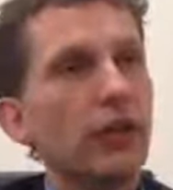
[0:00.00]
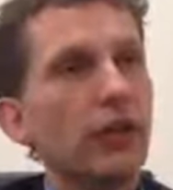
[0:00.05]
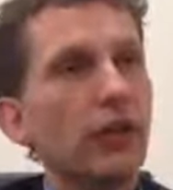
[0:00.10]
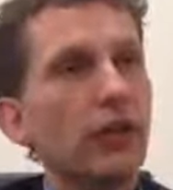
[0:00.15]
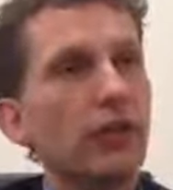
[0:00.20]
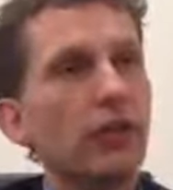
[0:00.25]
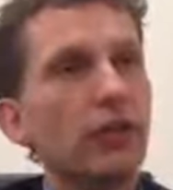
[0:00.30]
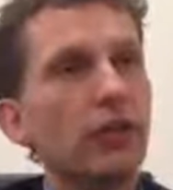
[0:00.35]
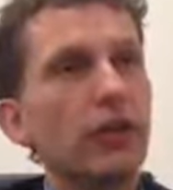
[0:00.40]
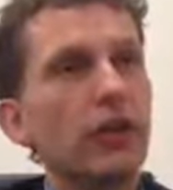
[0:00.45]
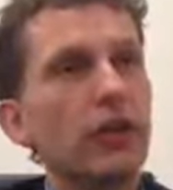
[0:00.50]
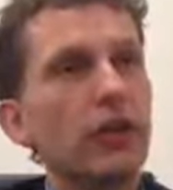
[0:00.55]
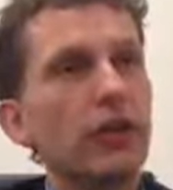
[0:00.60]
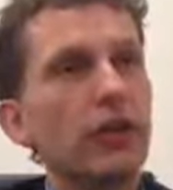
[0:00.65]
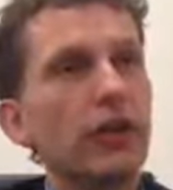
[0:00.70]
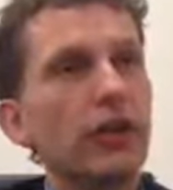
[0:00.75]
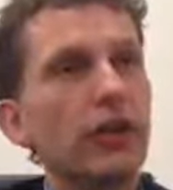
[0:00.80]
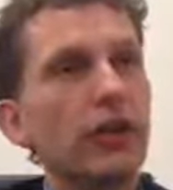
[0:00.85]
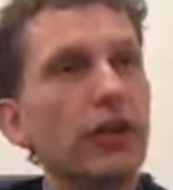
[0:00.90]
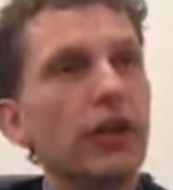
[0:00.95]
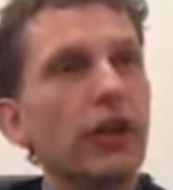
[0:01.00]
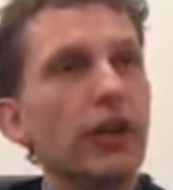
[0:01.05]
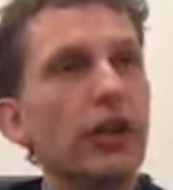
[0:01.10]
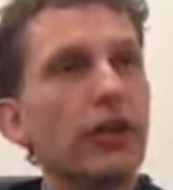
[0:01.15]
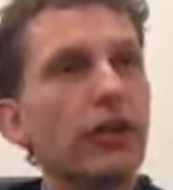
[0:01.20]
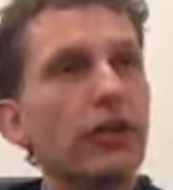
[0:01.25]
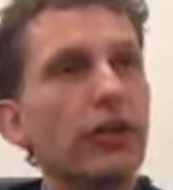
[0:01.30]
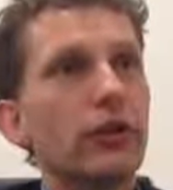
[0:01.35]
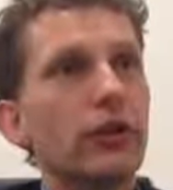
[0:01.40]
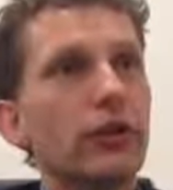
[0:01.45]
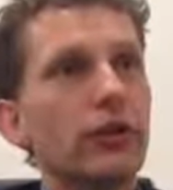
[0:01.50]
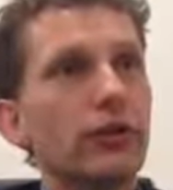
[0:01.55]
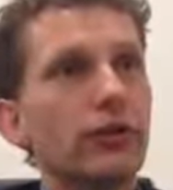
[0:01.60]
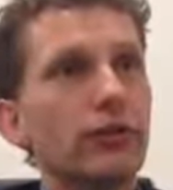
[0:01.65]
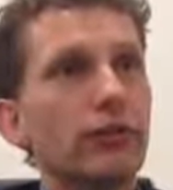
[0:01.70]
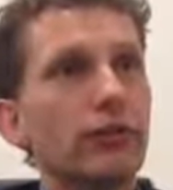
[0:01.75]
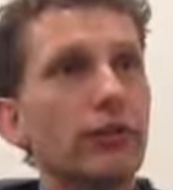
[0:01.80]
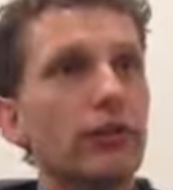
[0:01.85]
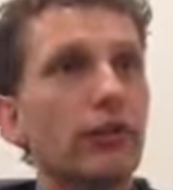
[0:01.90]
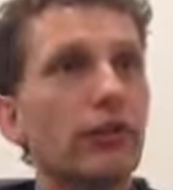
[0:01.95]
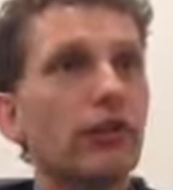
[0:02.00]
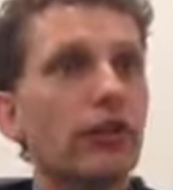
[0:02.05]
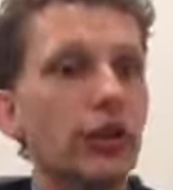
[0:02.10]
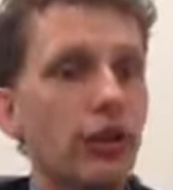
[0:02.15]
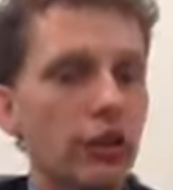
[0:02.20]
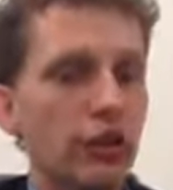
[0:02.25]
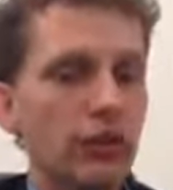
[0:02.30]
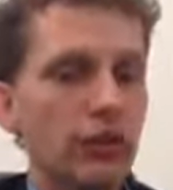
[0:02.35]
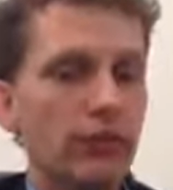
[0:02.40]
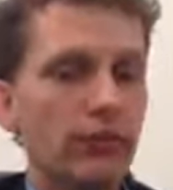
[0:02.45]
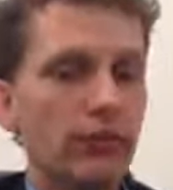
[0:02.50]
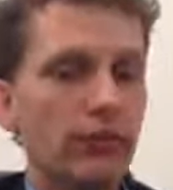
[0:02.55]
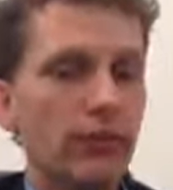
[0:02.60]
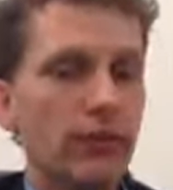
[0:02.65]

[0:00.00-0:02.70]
the hotspots, you could show